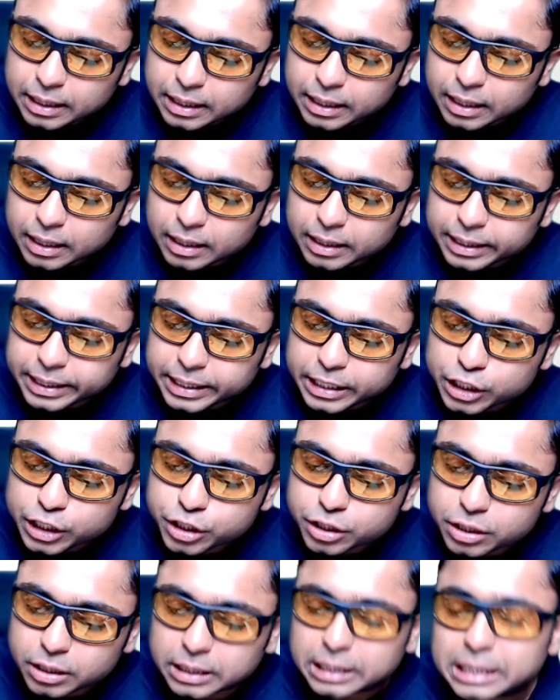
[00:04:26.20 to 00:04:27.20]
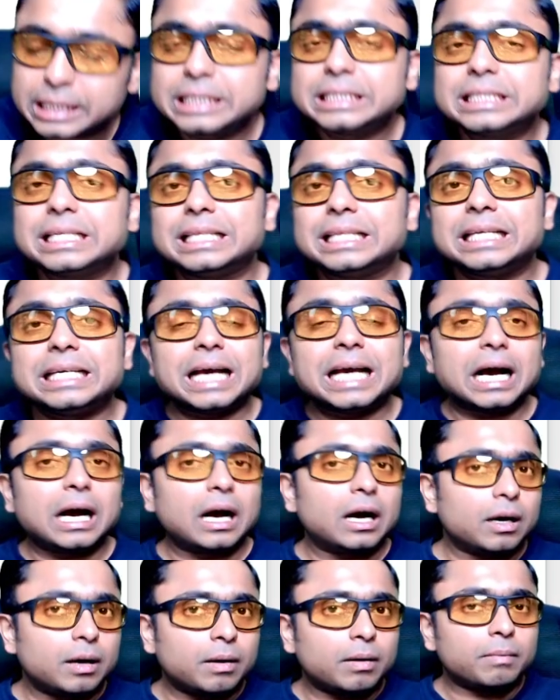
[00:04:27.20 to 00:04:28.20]
lesion is the
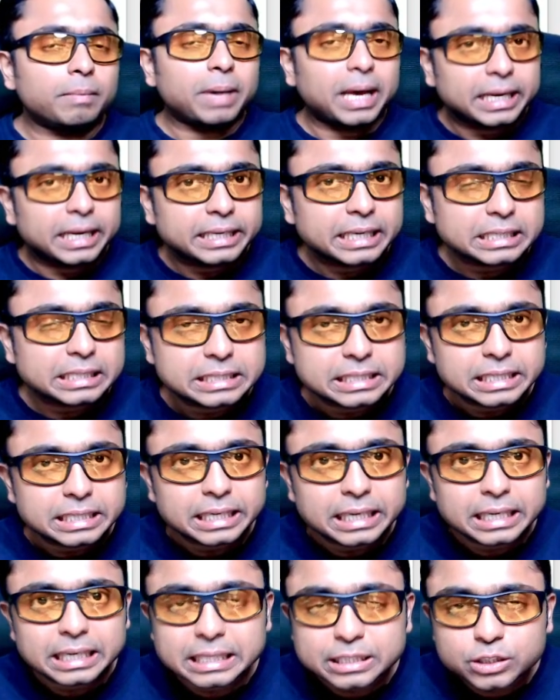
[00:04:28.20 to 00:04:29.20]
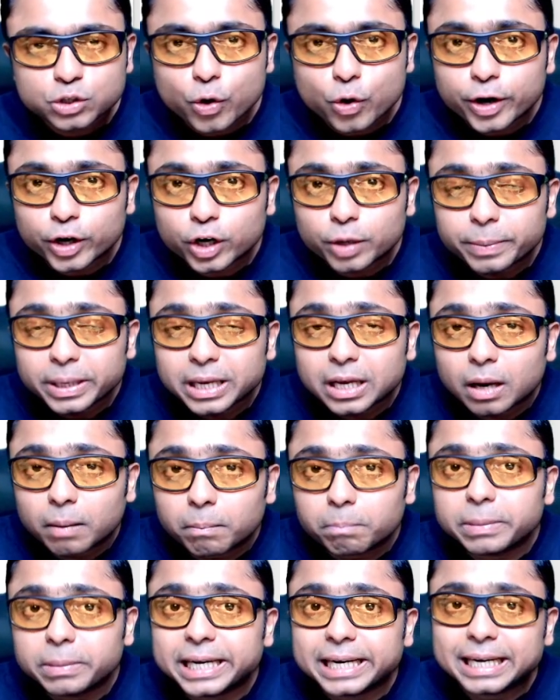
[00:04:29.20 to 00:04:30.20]
malignancy is going to be
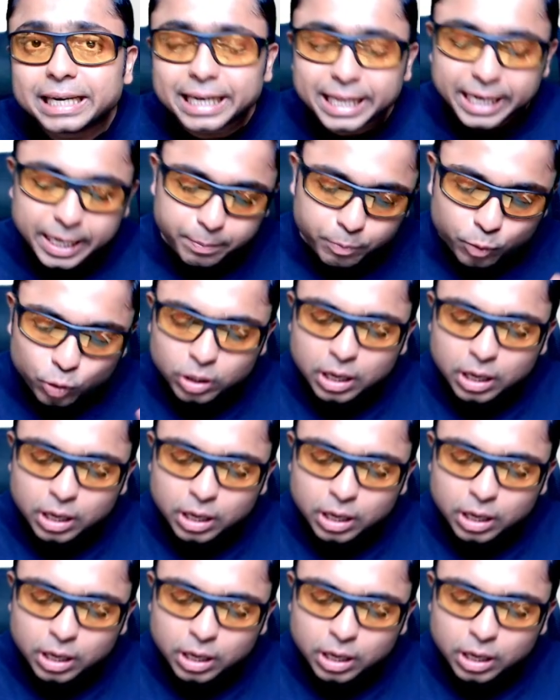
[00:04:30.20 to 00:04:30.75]
completely removed,